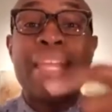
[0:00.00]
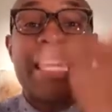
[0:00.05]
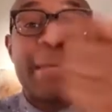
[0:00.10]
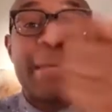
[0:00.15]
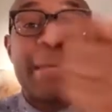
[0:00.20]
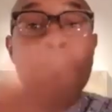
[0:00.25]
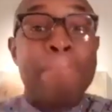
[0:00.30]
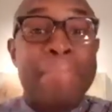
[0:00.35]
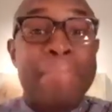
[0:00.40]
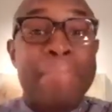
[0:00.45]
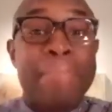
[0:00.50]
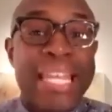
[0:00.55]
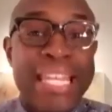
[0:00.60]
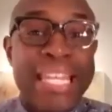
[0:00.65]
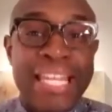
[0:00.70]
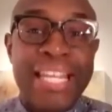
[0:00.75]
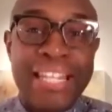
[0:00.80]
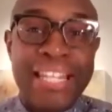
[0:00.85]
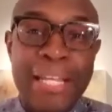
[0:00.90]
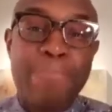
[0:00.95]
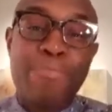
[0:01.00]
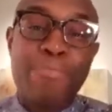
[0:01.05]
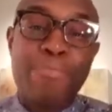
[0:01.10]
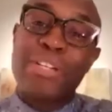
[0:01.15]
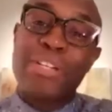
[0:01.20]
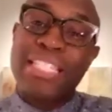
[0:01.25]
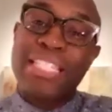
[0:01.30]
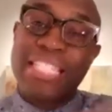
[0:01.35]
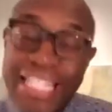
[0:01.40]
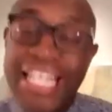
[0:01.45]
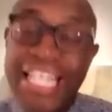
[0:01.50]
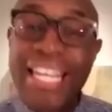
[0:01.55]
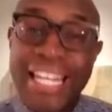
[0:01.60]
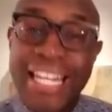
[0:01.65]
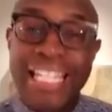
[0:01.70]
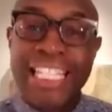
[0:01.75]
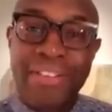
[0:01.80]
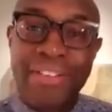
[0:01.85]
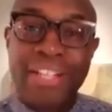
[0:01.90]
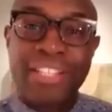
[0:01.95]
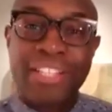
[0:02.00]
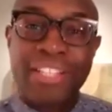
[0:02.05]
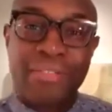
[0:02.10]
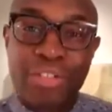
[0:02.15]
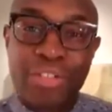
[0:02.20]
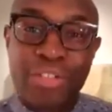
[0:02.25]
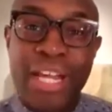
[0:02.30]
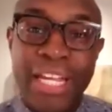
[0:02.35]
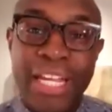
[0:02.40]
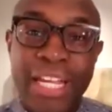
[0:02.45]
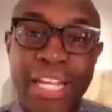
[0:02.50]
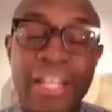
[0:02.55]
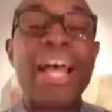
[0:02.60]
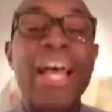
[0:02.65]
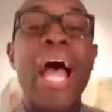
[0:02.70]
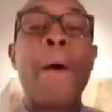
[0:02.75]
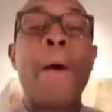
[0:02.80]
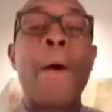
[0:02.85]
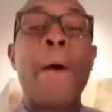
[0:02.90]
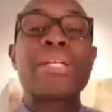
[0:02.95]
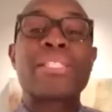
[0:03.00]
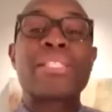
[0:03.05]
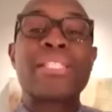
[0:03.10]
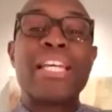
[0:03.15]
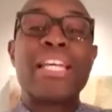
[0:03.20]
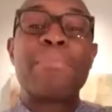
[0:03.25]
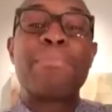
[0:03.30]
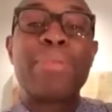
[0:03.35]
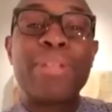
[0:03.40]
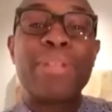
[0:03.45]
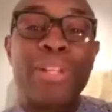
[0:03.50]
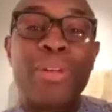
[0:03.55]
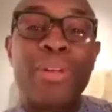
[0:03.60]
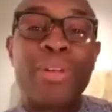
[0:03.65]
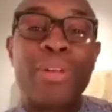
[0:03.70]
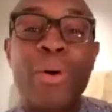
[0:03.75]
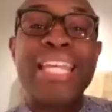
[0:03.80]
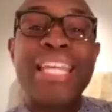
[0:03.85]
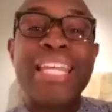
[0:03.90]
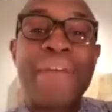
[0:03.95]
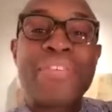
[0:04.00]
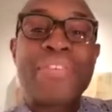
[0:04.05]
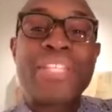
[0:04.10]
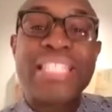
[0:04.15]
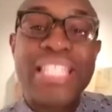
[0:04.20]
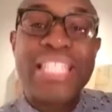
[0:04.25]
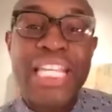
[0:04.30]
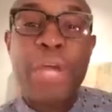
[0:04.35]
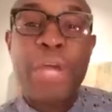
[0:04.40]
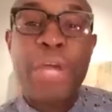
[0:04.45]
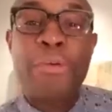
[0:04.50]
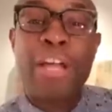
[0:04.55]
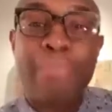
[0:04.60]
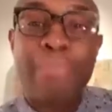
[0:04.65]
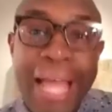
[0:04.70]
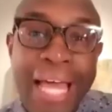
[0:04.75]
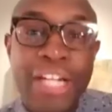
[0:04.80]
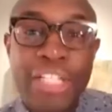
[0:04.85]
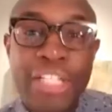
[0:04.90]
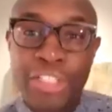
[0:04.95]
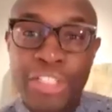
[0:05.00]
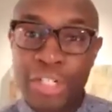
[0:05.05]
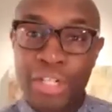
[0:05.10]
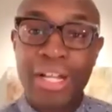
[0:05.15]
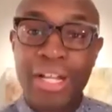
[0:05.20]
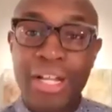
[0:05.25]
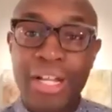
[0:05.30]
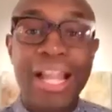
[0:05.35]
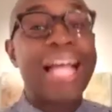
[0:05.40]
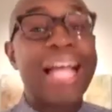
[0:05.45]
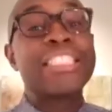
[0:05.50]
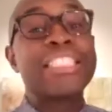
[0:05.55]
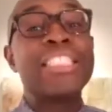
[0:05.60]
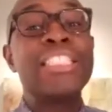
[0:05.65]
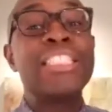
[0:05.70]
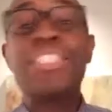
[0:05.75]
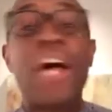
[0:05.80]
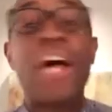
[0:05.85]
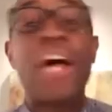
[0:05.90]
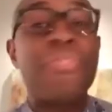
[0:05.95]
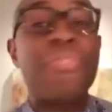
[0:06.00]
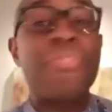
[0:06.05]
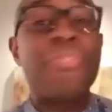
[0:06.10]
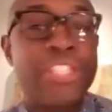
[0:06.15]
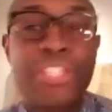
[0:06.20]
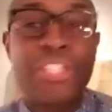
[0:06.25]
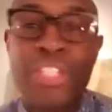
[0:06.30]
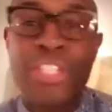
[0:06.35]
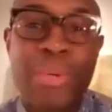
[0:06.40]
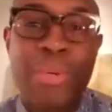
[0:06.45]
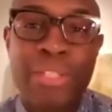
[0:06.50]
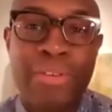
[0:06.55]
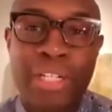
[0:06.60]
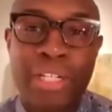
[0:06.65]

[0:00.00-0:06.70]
immediately preceding director of training, I was the employee cafeteria manager. Had nothing to do with